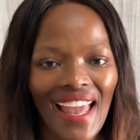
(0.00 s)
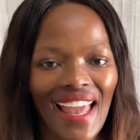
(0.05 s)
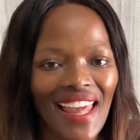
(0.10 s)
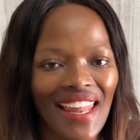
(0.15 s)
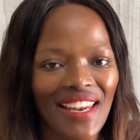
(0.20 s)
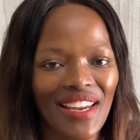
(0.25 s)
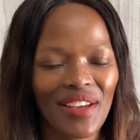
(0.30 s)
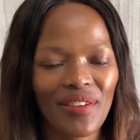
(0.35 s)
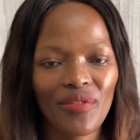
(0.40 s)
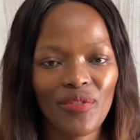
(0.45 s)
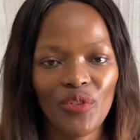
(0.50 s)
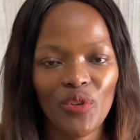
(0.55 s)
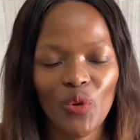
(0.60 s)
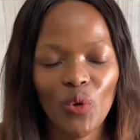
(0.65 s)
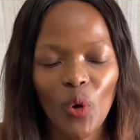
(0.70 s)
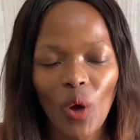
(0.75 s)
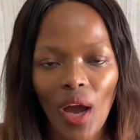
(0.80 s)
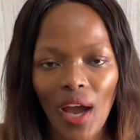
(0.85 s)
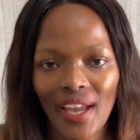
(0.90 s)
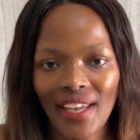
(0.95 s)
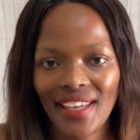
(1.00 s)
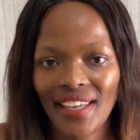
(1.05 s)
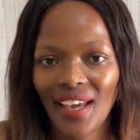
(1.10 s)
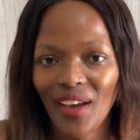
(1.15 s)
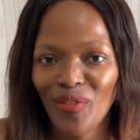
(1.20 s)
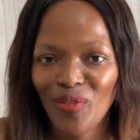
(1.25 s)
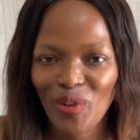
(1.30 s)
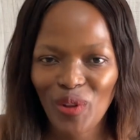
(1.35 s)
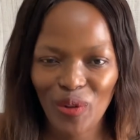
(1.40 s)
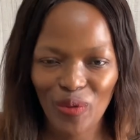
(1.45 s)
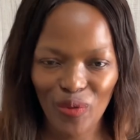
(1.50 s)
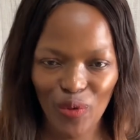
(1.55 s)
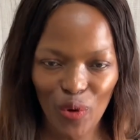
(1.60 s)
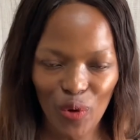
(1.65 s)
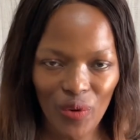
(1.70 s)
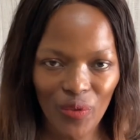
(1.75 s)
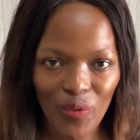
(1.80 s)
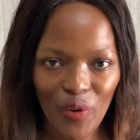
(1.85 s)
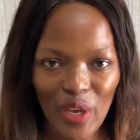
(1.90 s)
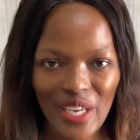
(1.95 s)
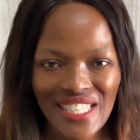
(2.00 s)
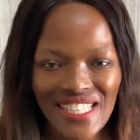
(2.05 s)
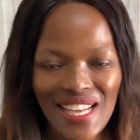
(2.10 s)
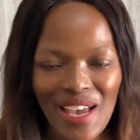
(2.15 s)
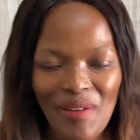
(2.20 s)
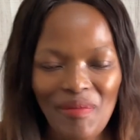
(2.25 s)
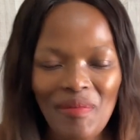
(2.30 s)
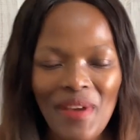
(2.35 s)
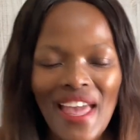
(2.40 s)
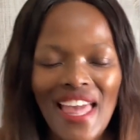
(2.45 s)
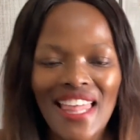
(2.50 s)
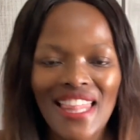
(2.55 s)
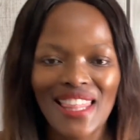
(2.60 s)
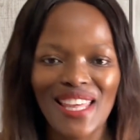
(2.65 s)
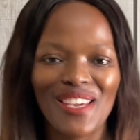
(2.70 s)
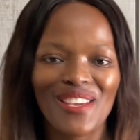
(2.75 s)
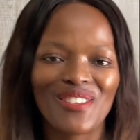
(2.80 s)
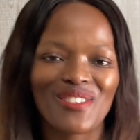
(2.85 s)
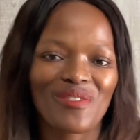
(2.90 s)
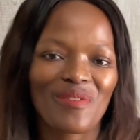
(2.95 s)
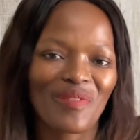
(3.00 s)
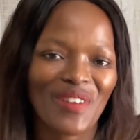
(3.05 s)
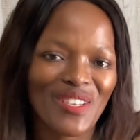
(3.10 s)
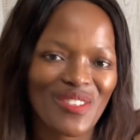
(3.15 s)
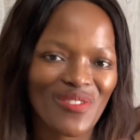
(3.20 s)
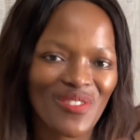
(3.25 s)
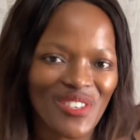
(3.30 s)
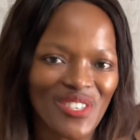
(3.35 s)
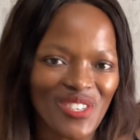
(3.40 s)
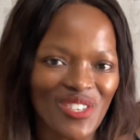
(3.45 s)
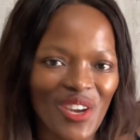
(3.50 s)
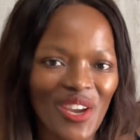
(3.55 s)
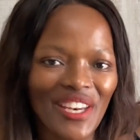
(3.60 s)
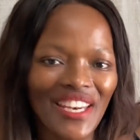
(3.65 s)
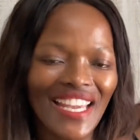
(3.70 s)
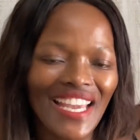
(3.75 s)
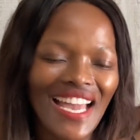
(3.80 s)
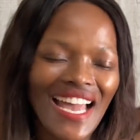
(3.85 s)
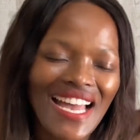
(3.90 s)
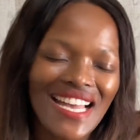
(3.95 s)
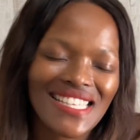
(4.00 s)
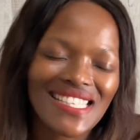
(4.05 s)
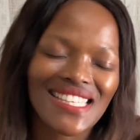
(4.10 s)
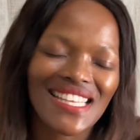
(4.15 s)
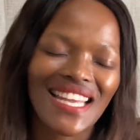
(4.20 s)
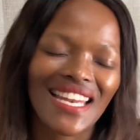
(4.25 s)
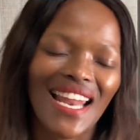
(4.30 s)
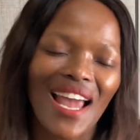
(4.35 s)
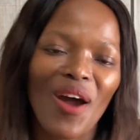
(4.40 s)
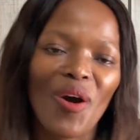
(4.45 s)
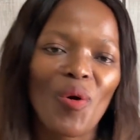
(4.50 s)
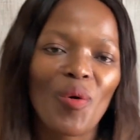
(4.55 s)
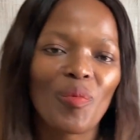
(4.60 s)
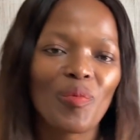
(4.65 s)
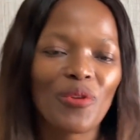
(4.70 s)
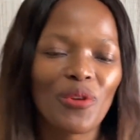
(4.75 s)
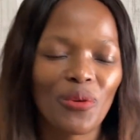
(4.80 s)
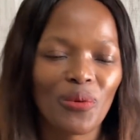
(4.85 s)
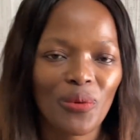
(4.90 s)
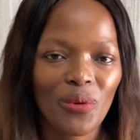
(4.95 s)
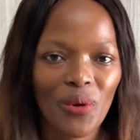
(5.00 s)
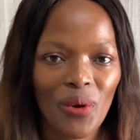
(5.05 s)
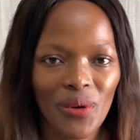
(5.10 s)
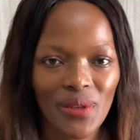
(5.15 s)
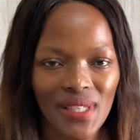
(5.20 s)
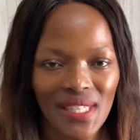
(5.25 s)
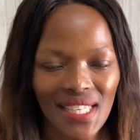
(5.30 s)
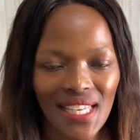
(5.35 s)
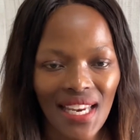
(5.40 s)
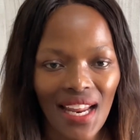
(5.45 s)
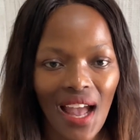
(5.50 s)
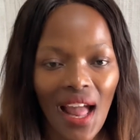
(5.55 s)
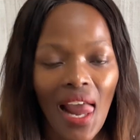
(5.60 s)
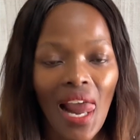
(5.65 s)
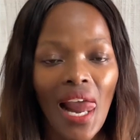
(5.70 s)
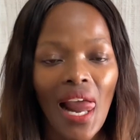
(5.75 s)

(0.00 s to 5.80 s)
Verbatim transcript: and if you are here for the very first time thank you so much for joining us and I hope you would consider